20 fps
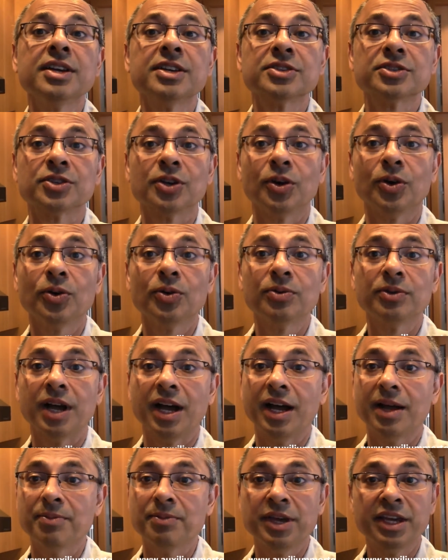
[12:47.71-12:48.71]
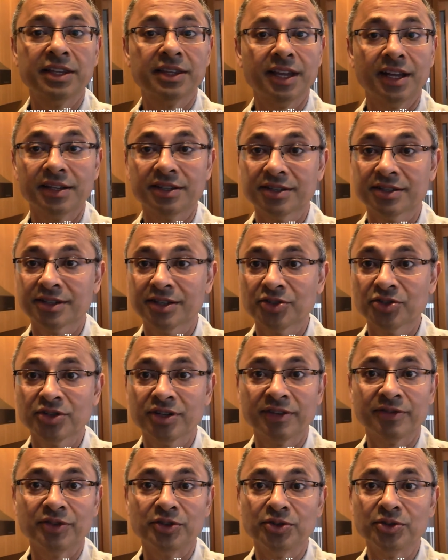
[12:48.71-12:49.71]
So uh, make that
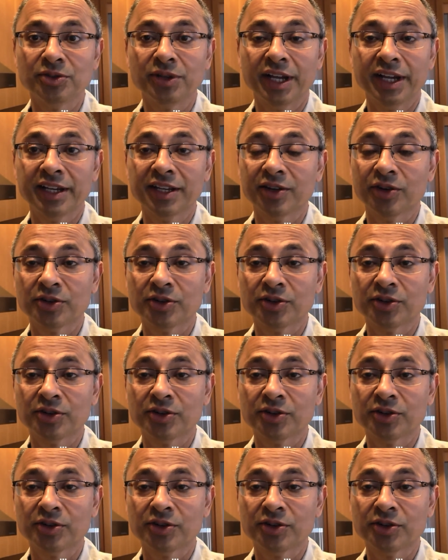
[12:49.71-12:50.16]
decision if you do like it,